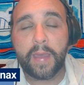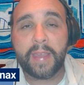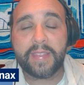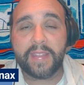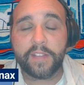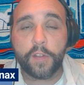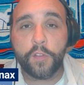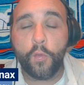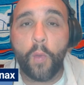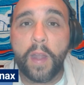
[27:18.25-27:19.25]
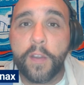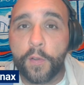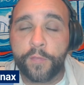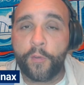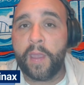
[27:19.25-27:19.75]
I think that's going to do
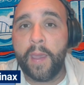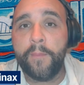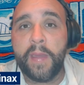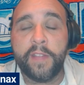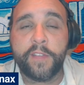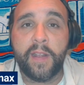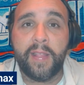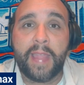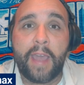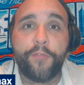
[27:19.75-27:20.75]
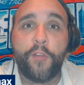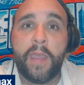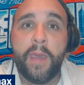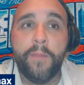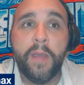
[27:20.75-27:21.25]
wonders for him, and it's going to allow for
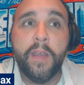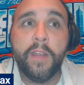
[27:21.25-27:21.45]
him